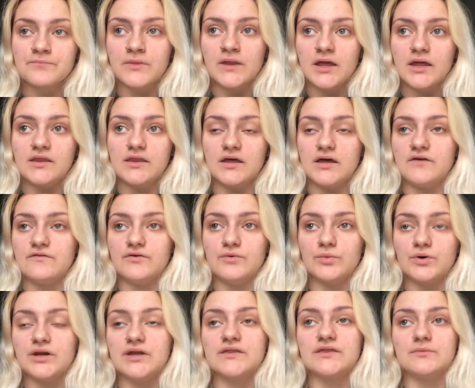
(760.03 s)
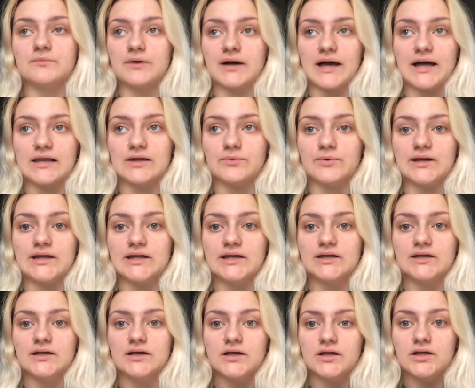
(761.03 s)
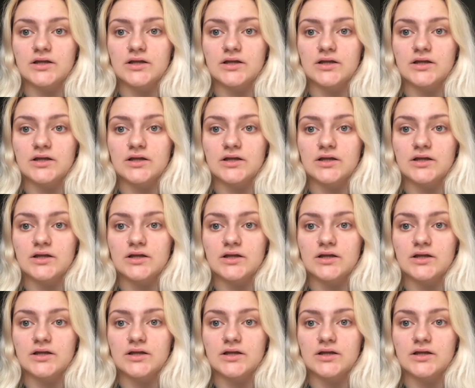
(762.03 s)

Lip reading: that if you wanted them by Halloween,